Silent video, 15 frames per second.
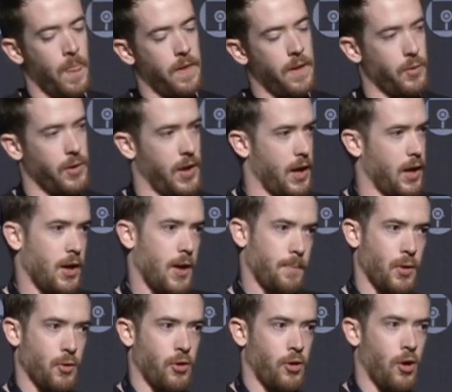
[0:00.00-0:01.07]
that we can't
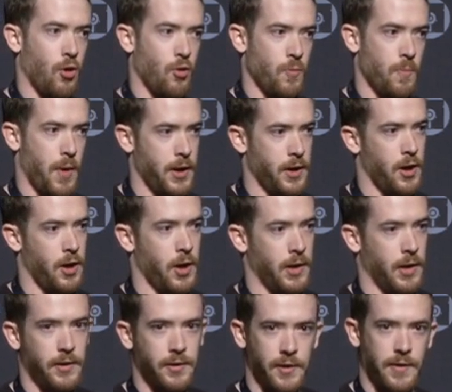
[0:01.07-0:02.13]
upload our own binary
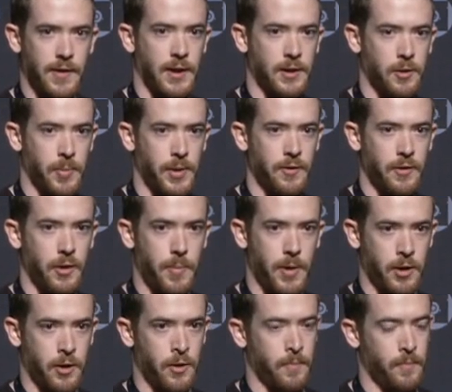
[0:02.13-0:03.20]
and set that to be the
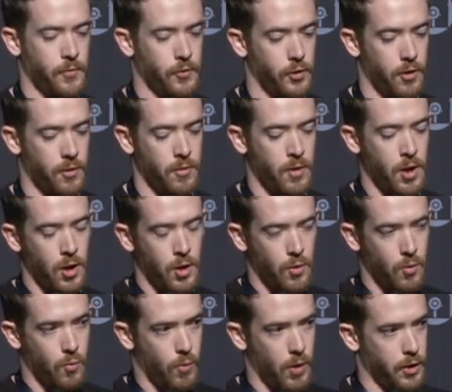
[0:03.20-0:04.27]
debugger. So
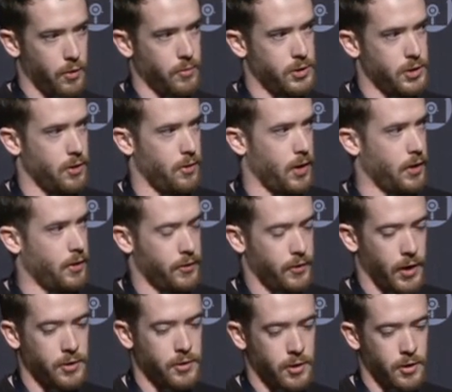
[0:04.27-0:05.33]
why don't we generate a
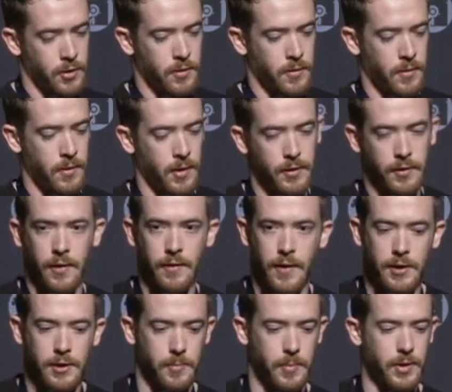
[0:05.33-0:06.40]
stager and set
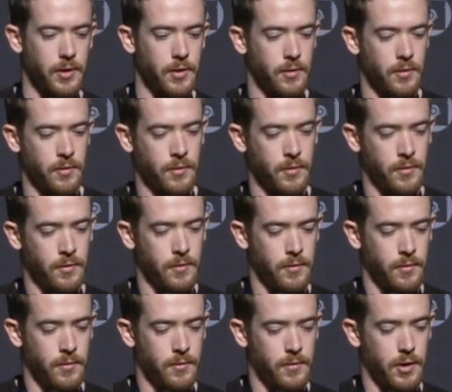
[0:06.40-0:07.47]
that to be
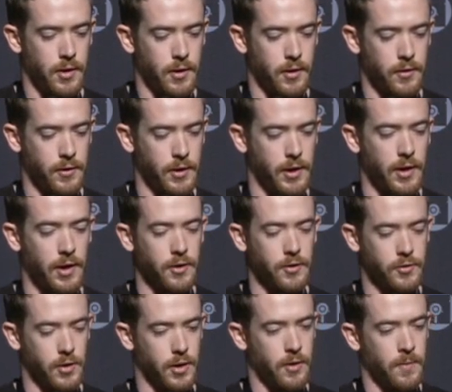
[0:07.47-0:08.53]
the sticky
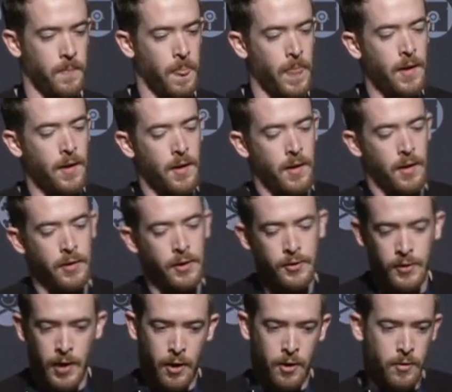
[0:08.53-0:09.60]
keys trigger? And
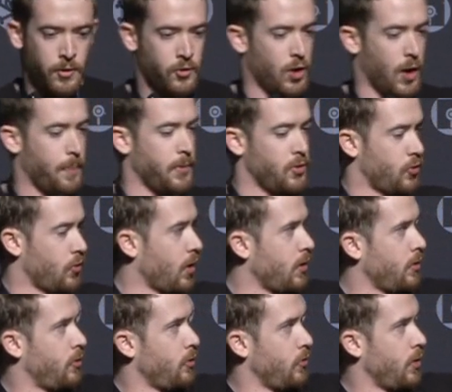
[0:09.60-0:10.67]
this now is dropping straight
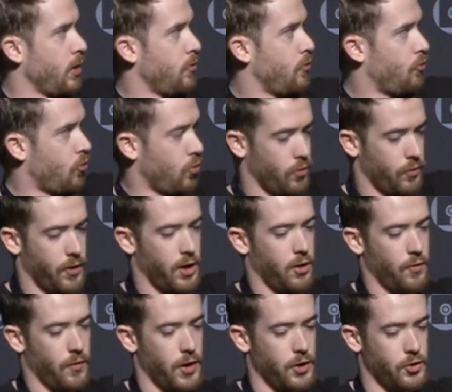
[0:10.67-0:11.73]
into the full
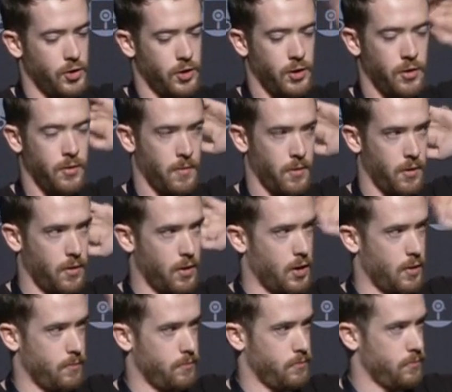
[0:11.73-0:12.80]
veil evasion
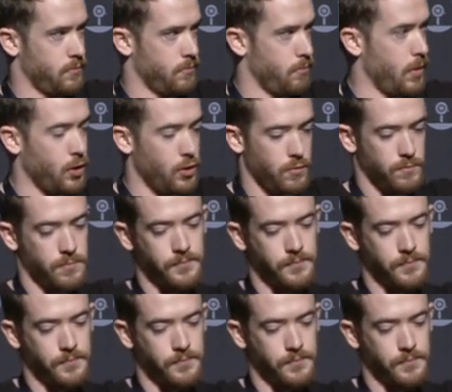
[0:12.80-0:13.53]
menu.